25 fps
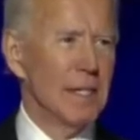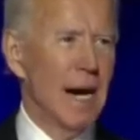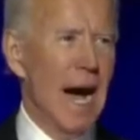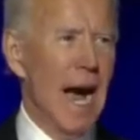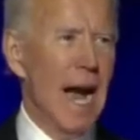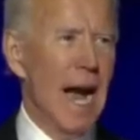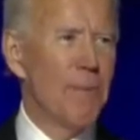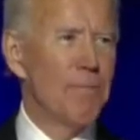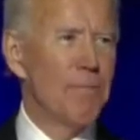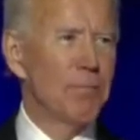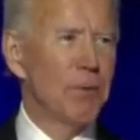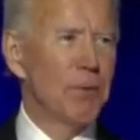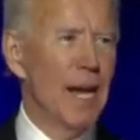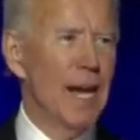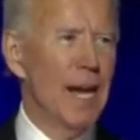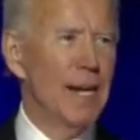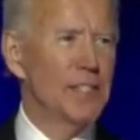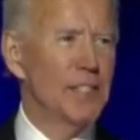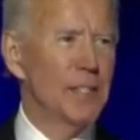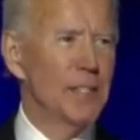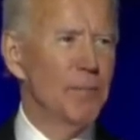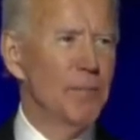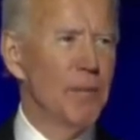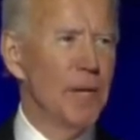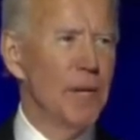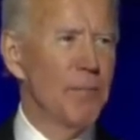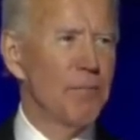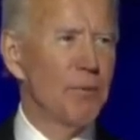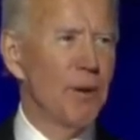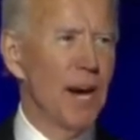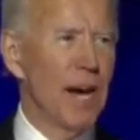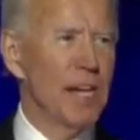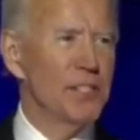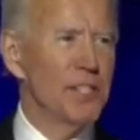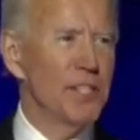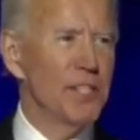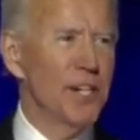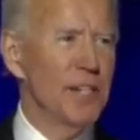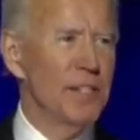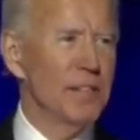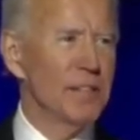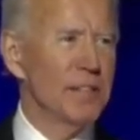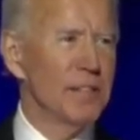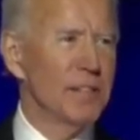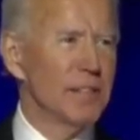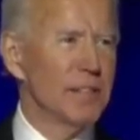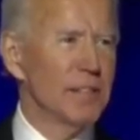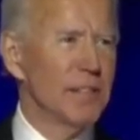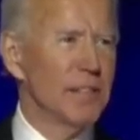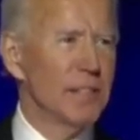I pledge to be a president
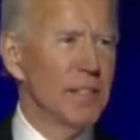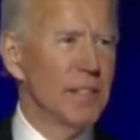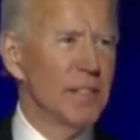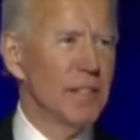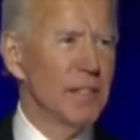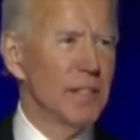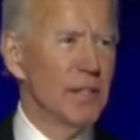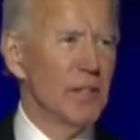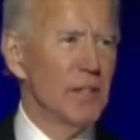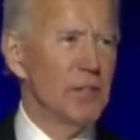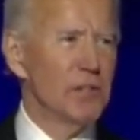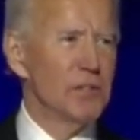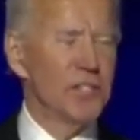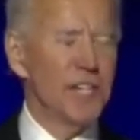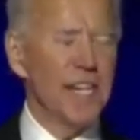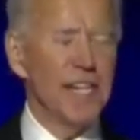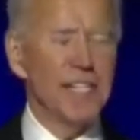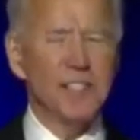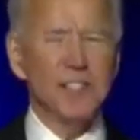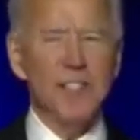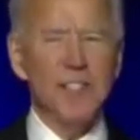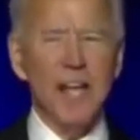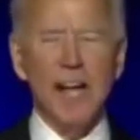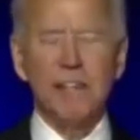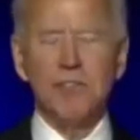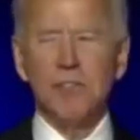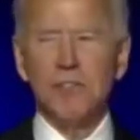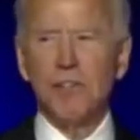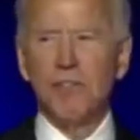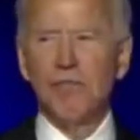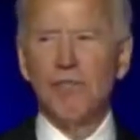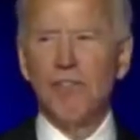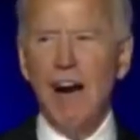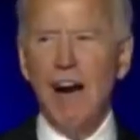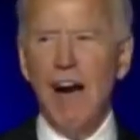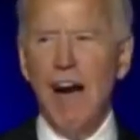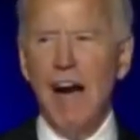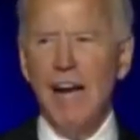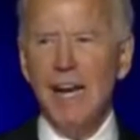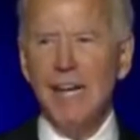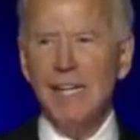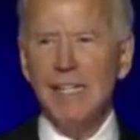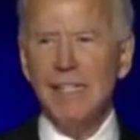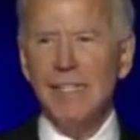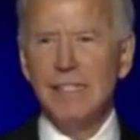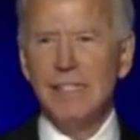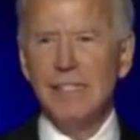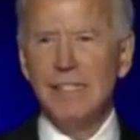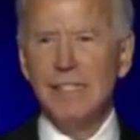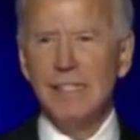who seeks not to
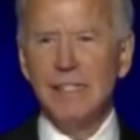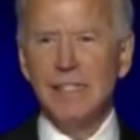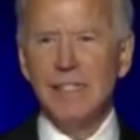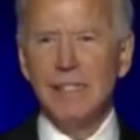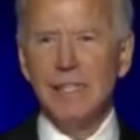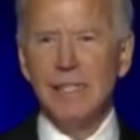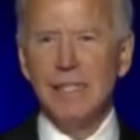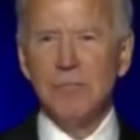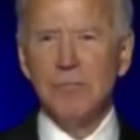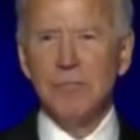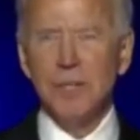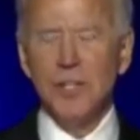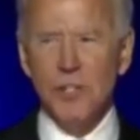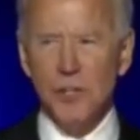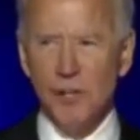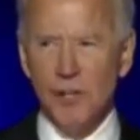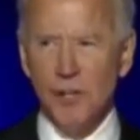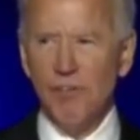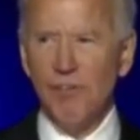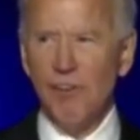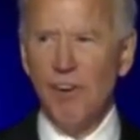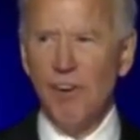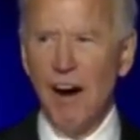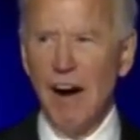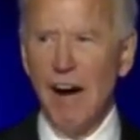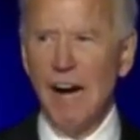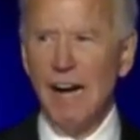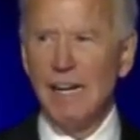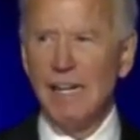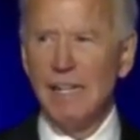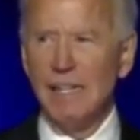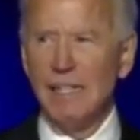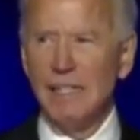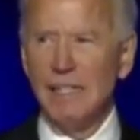divide, but unify.